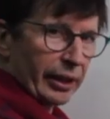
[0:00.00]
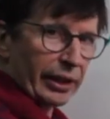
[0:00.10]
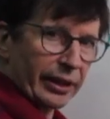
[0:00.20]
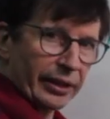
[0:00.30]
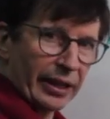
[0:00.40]

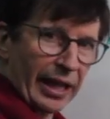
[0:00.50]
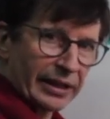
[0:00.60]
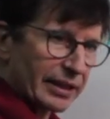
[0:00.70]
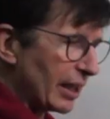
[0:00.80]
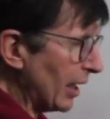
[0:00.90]
in the
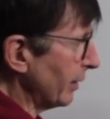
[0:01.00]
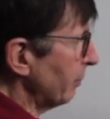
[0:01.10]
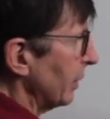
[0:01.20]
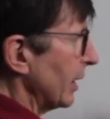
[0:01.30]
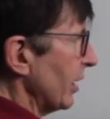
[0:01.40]
next
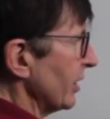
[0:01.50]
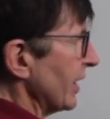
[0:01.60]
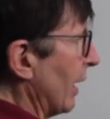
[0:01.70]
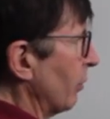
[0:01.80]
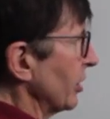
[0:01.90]
cut, because
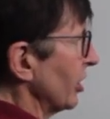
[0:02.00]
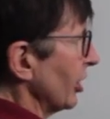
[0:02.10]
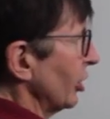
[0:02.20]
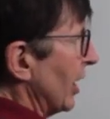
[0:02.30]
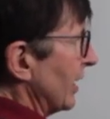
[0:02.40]
that would
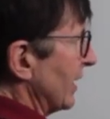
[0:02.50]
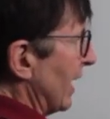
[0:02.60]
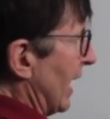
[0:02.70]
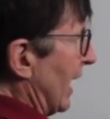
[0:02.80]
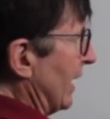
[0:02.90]
suggest
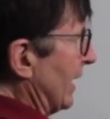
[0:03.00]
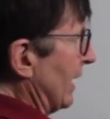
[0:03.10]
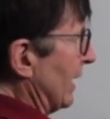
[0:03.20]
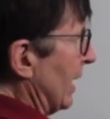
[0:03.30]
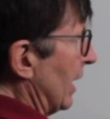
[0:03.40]
that
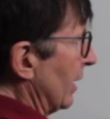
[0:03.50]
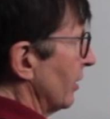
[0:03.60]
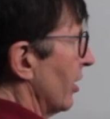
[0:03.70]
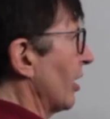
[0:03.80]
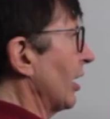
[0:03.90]
any cut
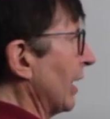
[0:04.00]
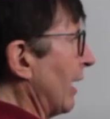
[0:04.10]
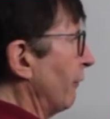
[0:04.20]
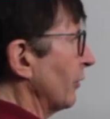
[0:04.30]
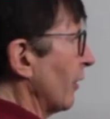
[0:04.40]
to the
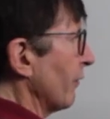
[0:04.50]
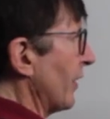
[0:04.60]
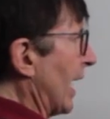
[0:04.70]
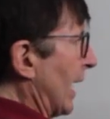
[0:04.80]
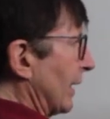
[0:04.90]
left of
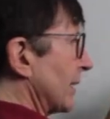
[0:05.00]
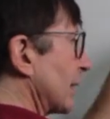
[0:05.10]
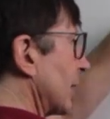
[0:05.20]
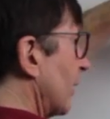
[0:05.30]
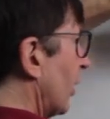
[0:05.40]
that
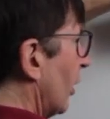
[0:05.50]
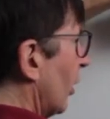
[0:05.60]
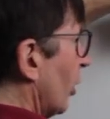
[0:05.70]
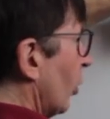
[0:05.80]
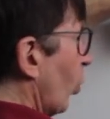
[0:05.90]

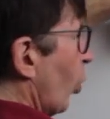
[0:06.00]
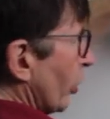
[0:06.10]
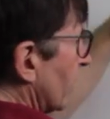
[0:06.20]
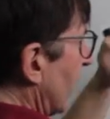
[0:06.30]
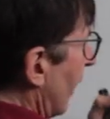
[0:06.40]

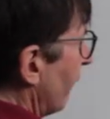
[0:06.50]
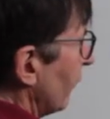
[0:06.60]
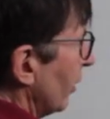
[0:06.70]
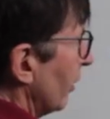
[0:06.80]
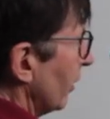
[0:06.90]
wouldn't have
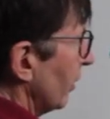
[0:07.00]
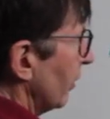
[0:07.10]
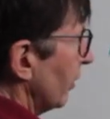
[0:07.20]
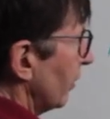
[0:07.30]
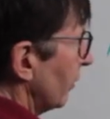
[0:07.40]
an
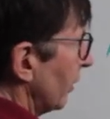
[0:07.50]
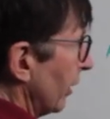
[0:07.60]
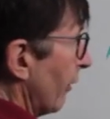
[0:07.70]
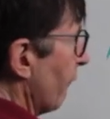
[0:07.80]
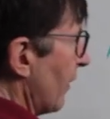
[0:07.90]

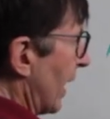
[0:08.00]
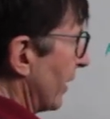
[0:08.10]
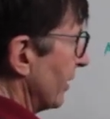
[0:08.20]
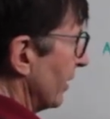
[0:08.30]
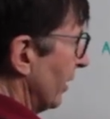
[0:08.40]

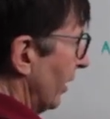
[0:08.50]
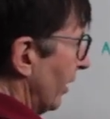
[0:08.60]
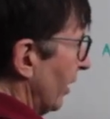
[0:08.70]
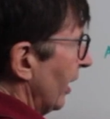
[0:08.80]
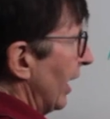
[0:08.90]
effect,
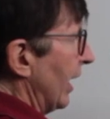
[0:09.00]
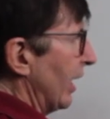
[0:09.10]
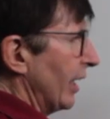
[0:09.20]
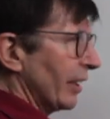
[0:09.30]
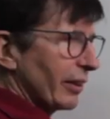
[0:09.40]

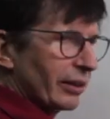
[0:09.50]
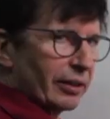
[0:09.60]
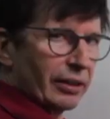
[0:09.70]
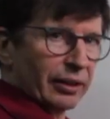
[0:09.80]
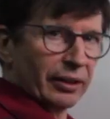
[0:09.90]
and
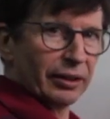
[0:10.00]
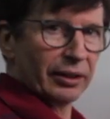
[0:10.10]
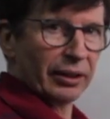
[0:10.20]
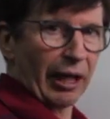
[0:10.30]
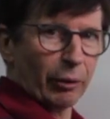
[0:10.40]

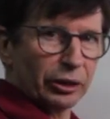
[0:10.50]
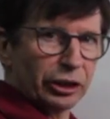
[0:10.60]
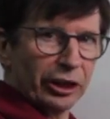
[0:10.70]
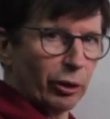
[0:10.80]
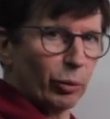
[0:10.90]
our
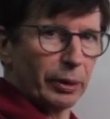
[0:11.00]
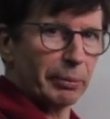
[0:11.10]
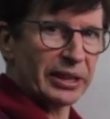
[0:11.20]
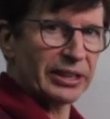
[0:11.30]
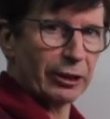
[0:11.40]
shear would
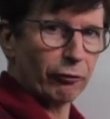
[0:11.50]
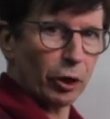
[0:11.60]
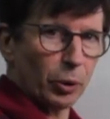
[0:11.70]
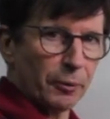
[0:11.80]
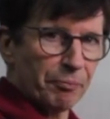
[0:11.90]
be
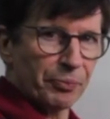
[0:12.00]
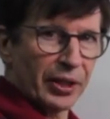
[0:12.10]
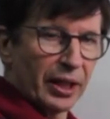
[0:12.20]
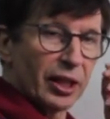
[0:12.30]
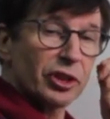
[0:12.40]
0.
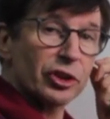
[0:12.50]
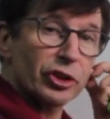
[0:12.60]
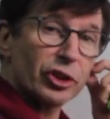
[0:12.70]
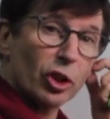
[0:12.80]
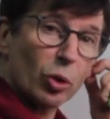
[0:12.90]

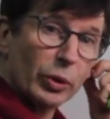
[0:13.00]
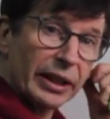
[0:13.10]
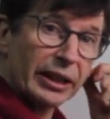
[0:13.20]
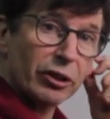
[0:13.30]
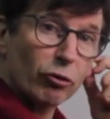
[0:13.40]
So we need to